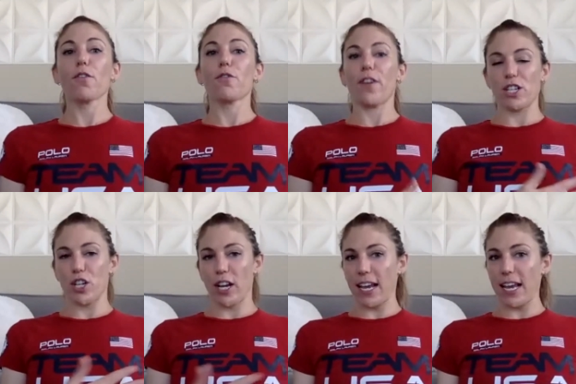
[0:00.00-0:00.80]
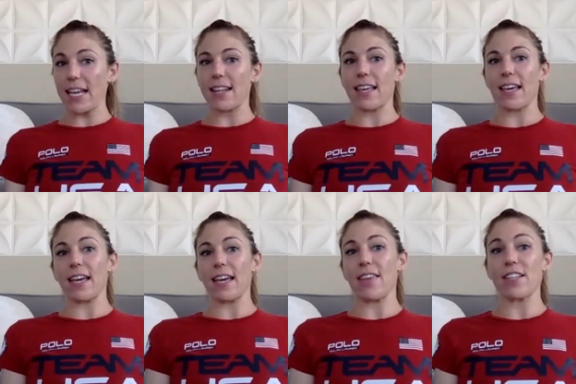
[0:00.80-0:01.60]
finishing in
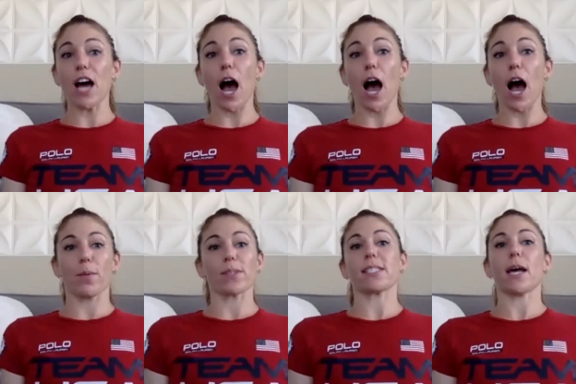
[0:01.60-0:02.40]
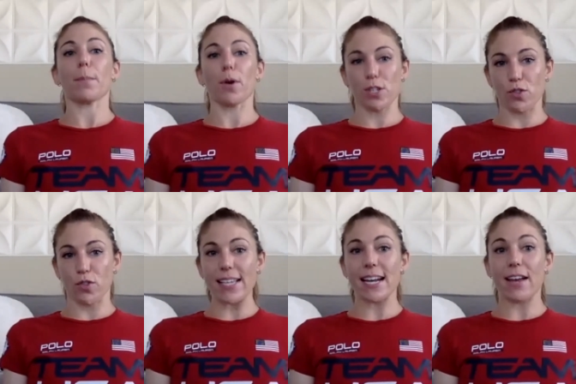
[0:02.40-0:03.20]
the top, it was a 10-person
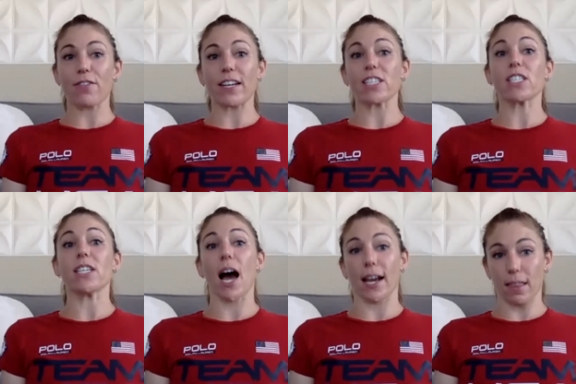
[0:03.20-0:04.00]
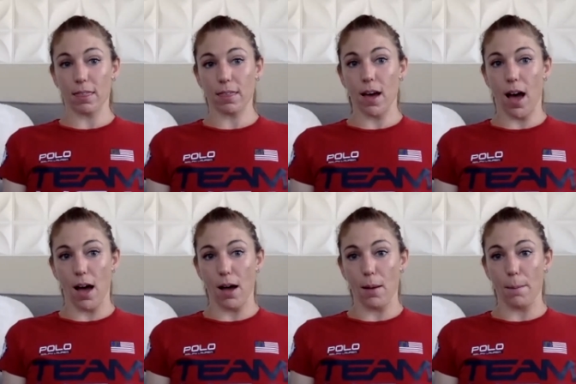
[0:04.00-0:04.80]
race and I finished 9th.
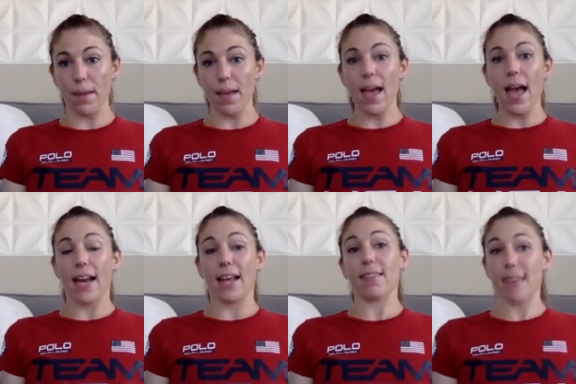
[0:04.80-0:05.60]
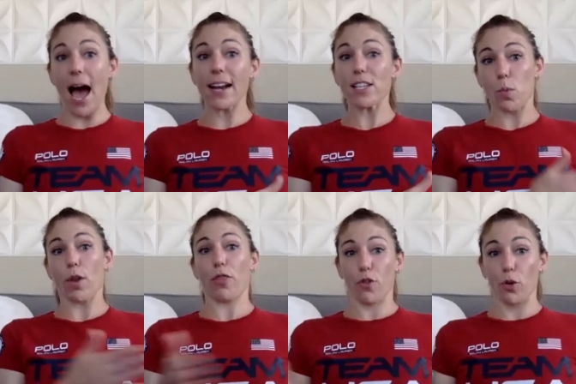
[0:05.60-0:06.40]
And that is
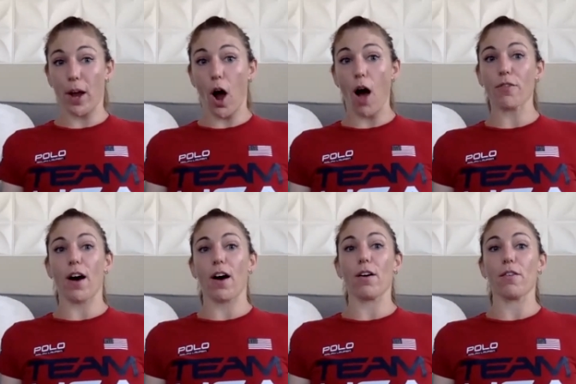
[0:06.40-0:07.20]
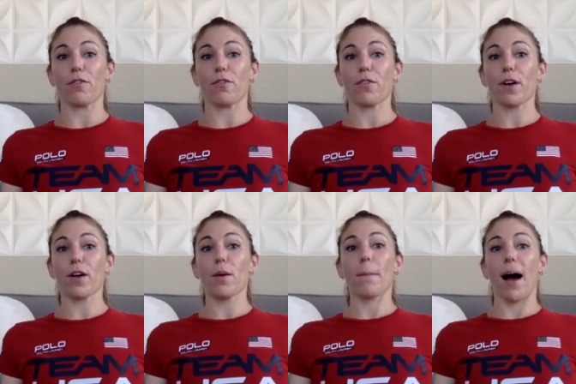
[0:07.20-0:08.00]
what threw me off of
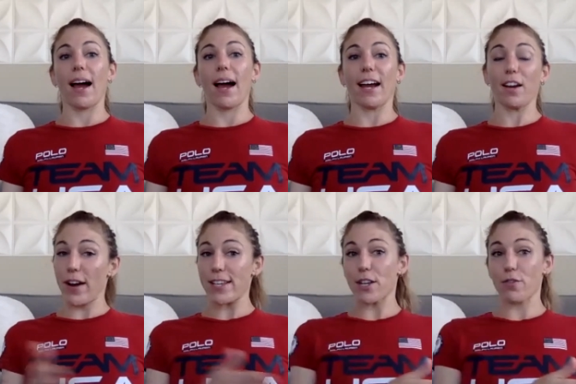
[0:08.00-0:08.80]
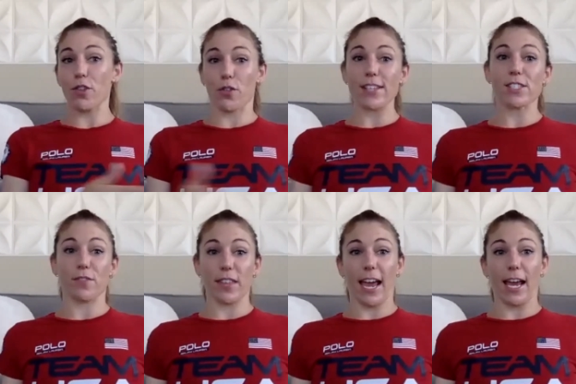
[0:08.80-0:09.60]
my racing for the rest of
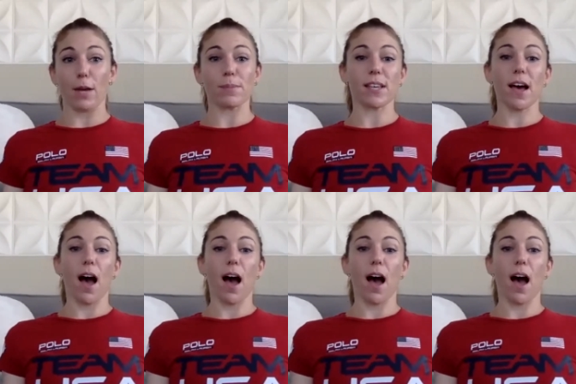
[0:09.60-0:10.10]
the games,